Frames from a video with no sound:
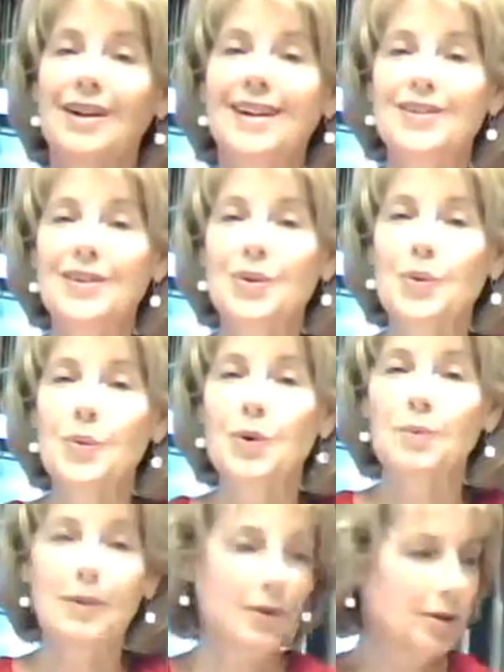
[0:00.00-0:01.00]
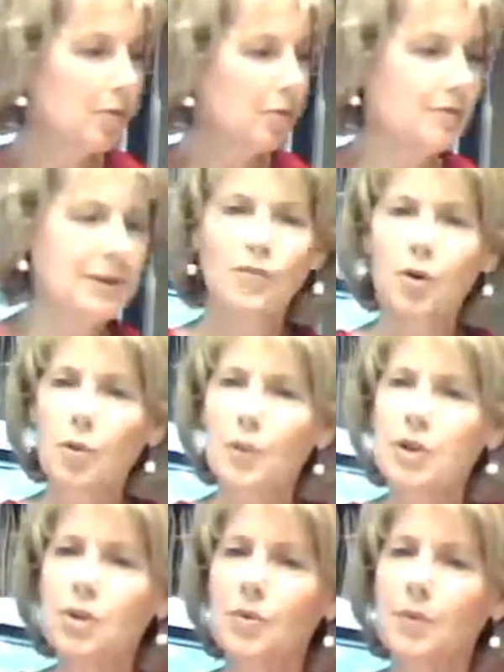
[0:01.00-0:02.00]
give it a whirl. But before
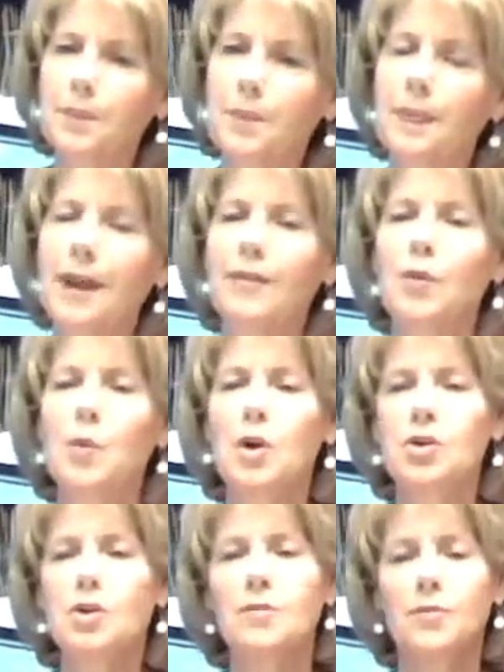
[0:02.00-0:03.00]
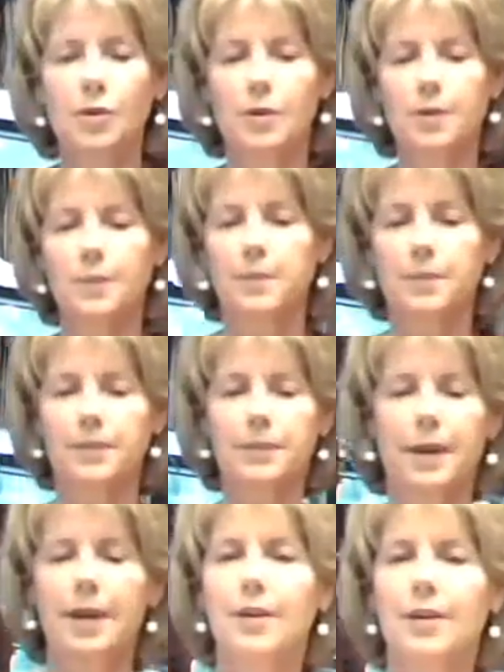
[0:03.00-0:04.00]
we do, I have a question for you.
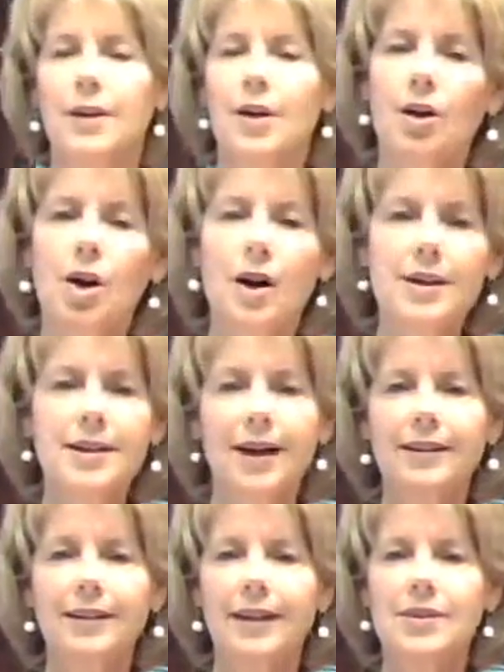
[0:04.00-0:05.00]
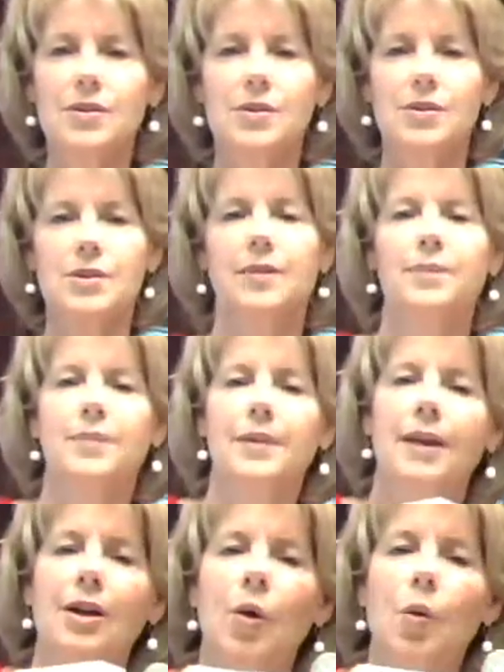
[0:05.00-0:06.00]
Contact lenses.
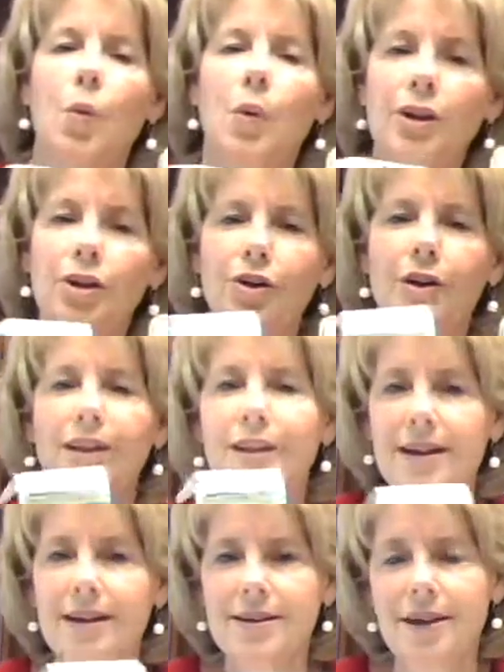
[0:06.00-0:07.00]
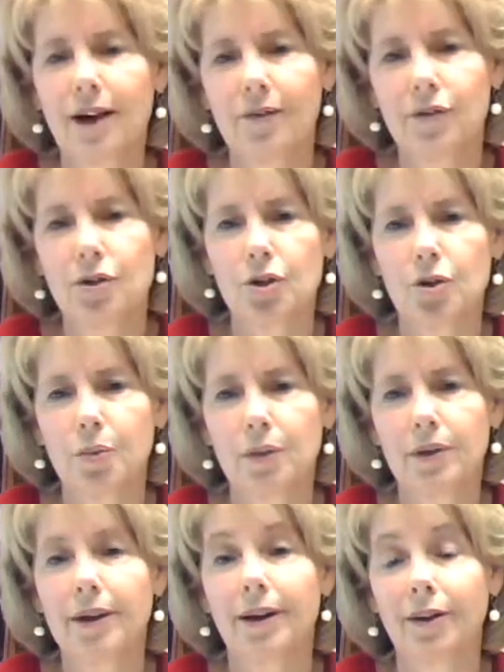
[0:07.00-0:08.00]
What could these have to do
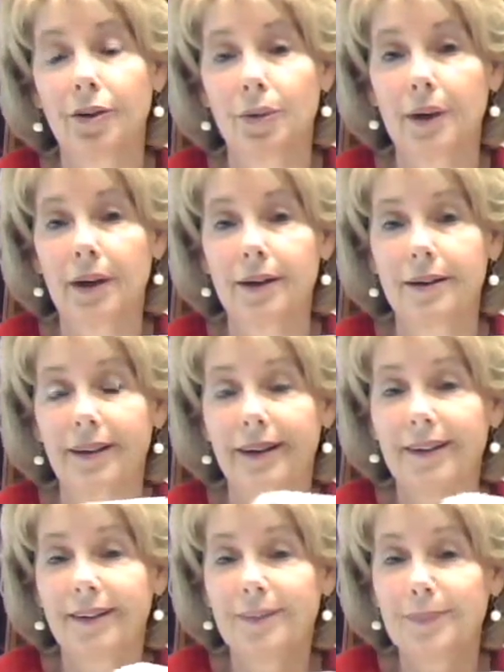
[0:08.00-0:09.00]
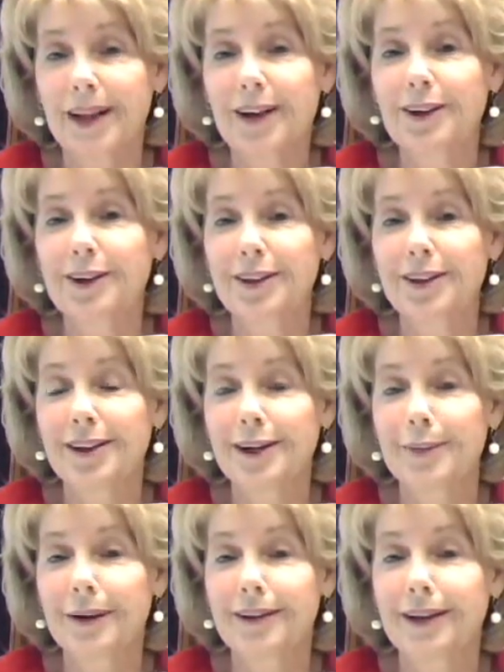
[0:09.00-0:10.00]
with the color red? I'll let you
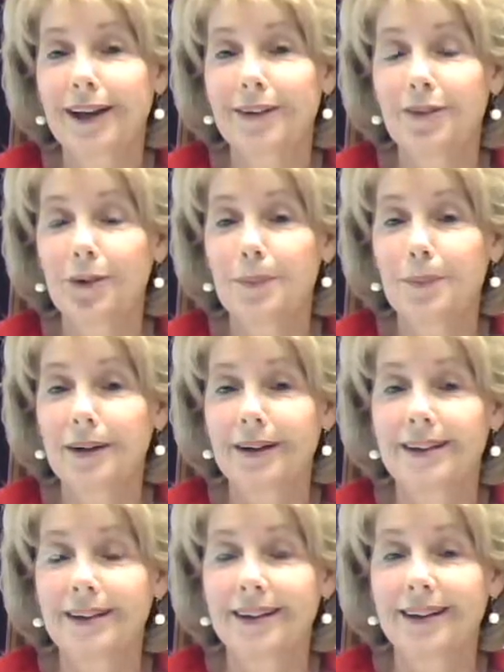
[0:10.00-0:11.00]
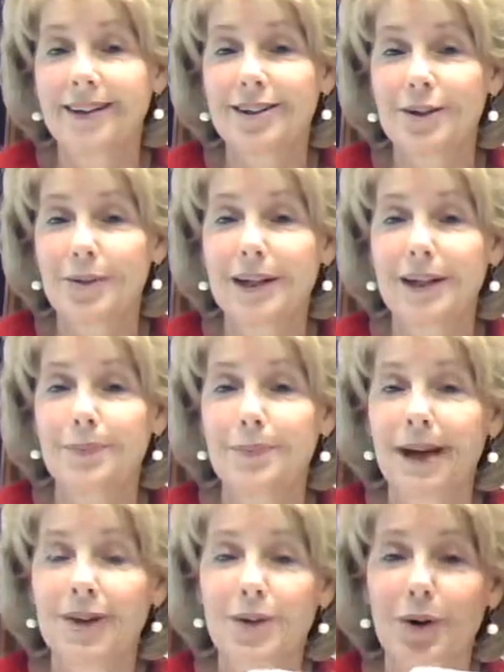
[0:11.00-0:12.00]
think about that for a minute until we get
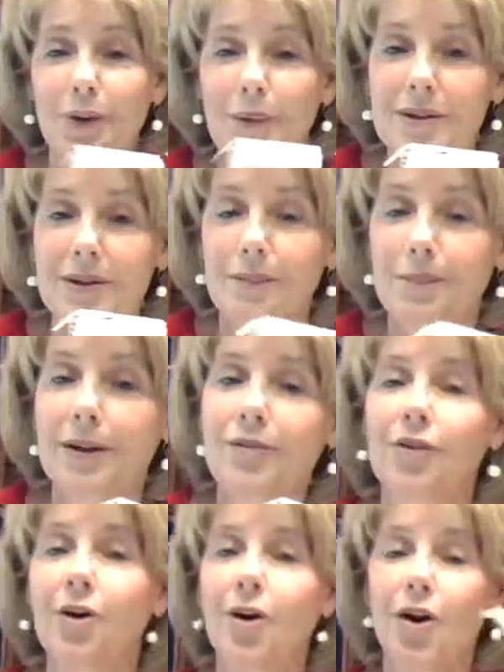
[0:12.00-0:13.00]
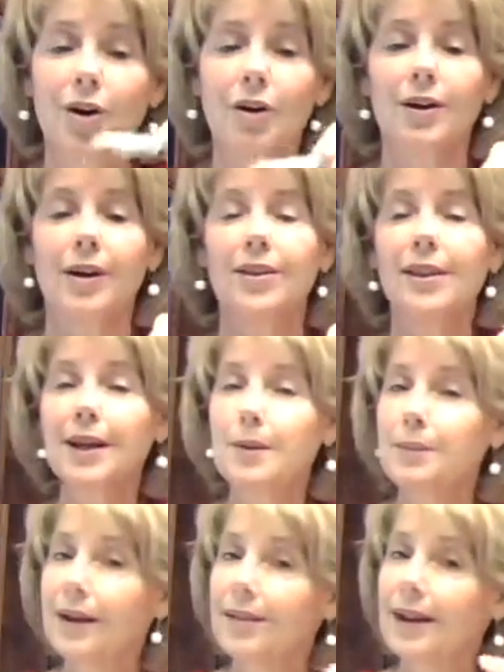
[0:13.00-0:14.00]
back to our recipe for R. And think
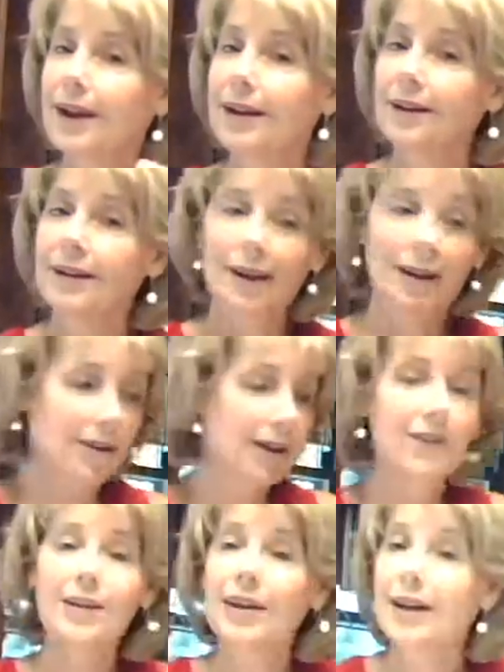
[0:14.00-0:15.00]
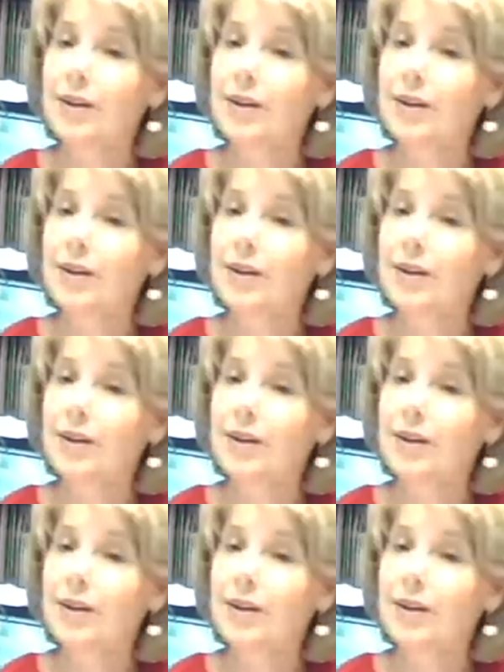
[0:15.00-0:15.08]
about that, and I'll give you the